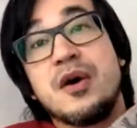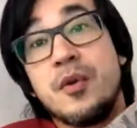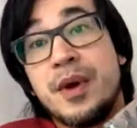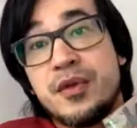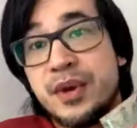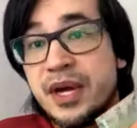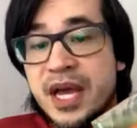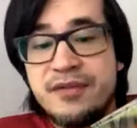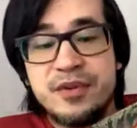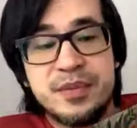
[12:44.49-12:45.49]
Oh, by the way, I
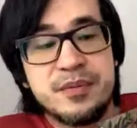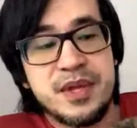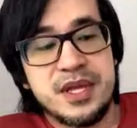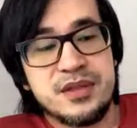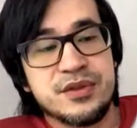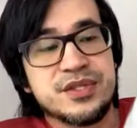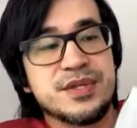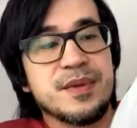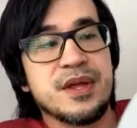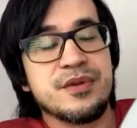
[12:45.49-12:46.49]
haven't been making the
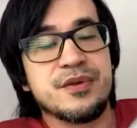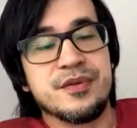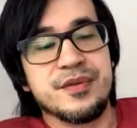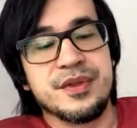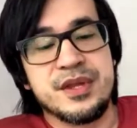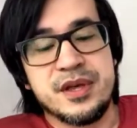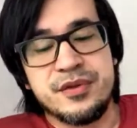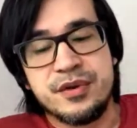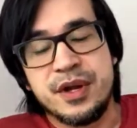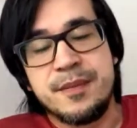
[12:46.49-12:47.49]
other
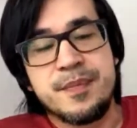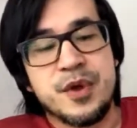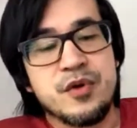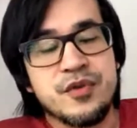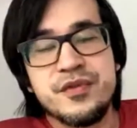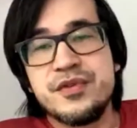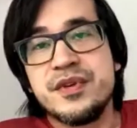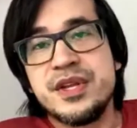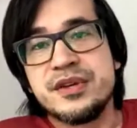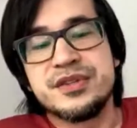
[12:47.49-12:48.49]
overview
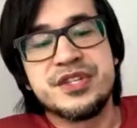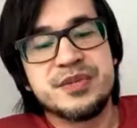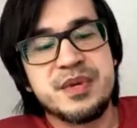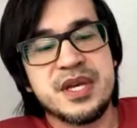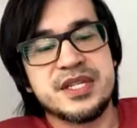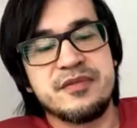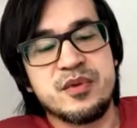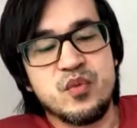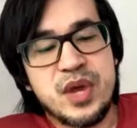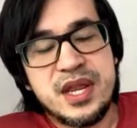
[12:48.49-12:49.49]
videos just because I've
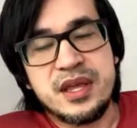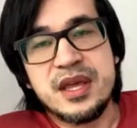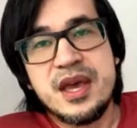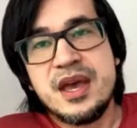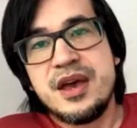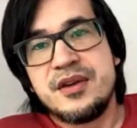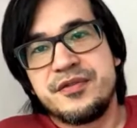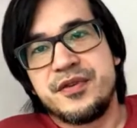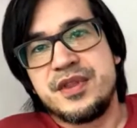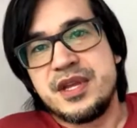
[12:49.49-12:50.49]
been waiting
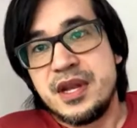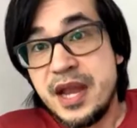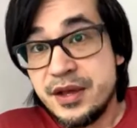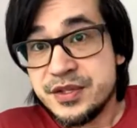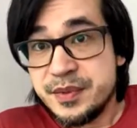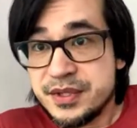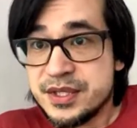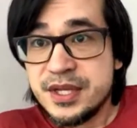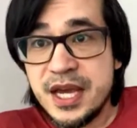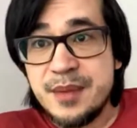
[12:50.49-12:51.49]
for the
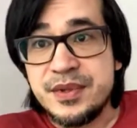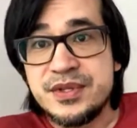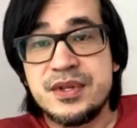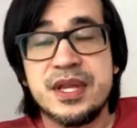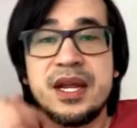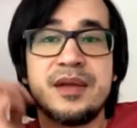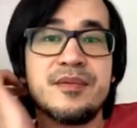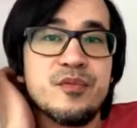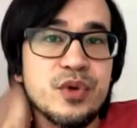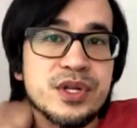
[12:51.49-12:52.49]
announcements to happen so that I
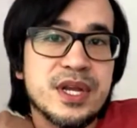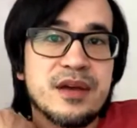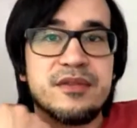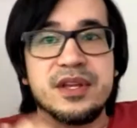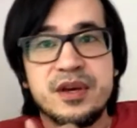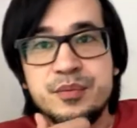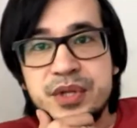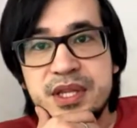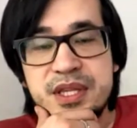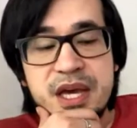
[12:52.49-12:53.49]
wouldn't have like
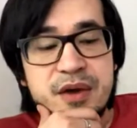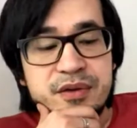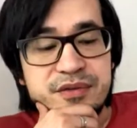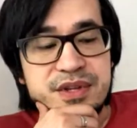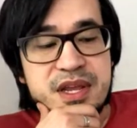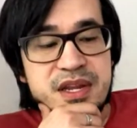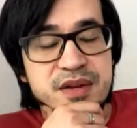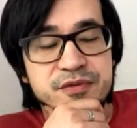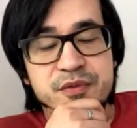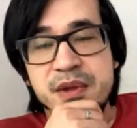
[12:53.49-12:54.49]
completely out of date
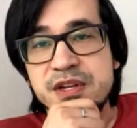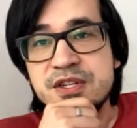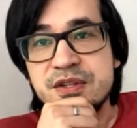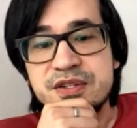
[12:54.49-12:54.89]
information.